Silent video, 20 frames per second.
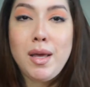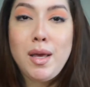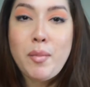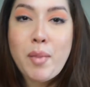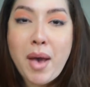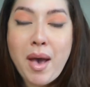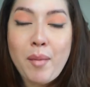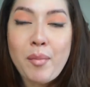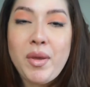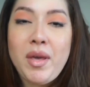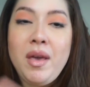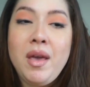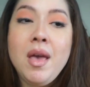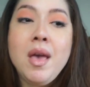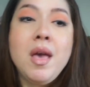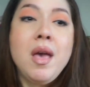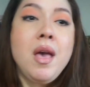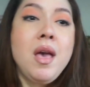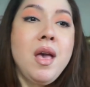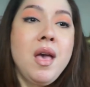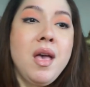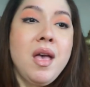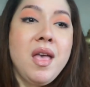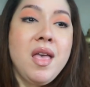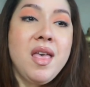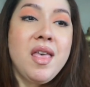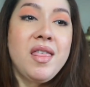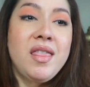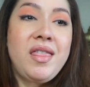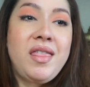to keep happy.
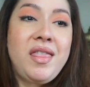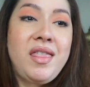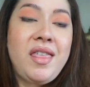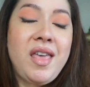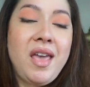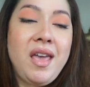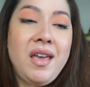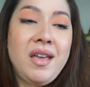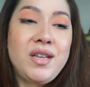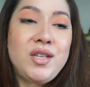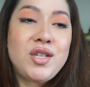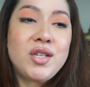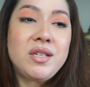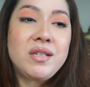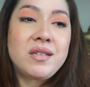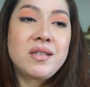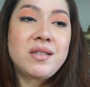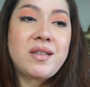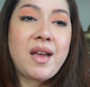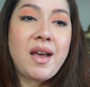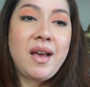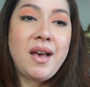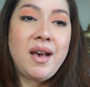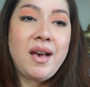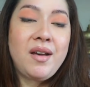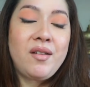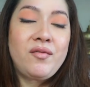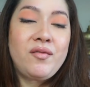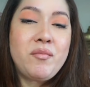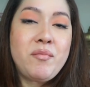They just
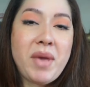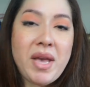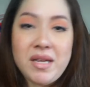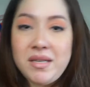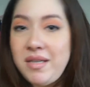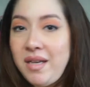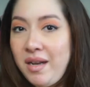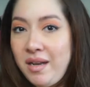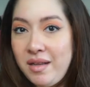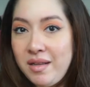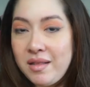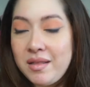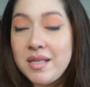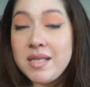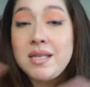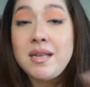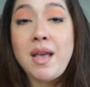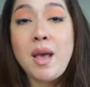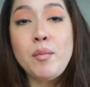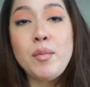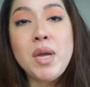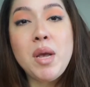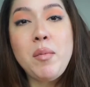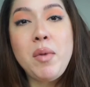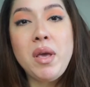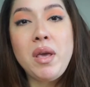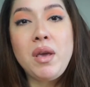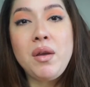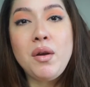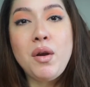have mandated the
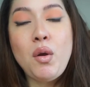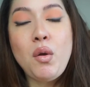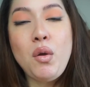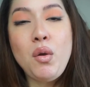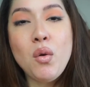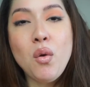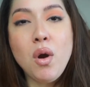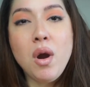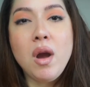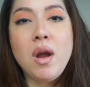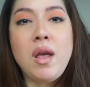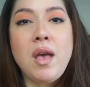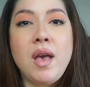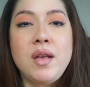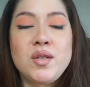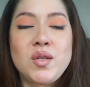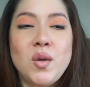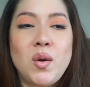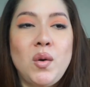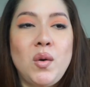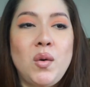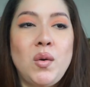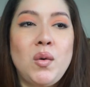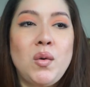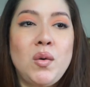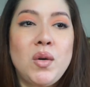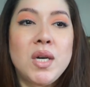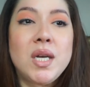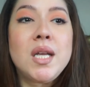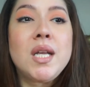scamdemic here in New York.
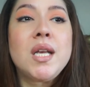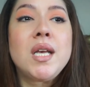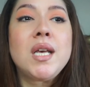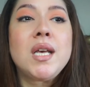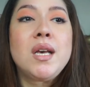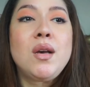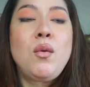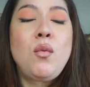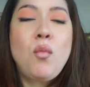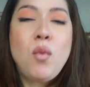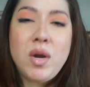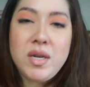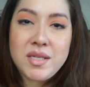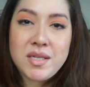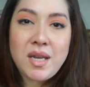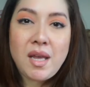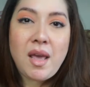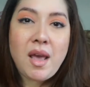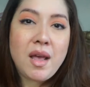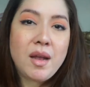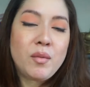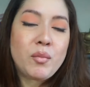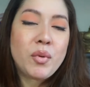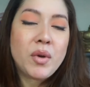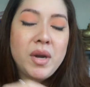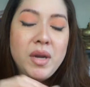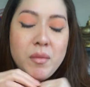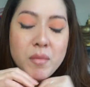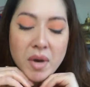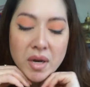So once again,
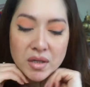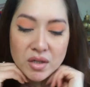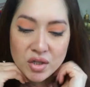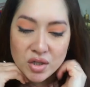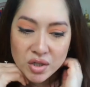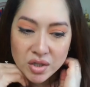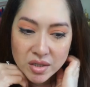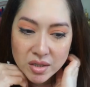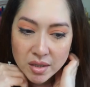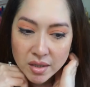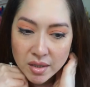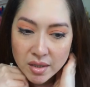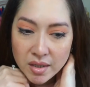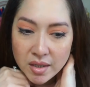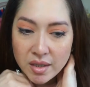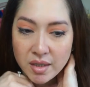pretty much,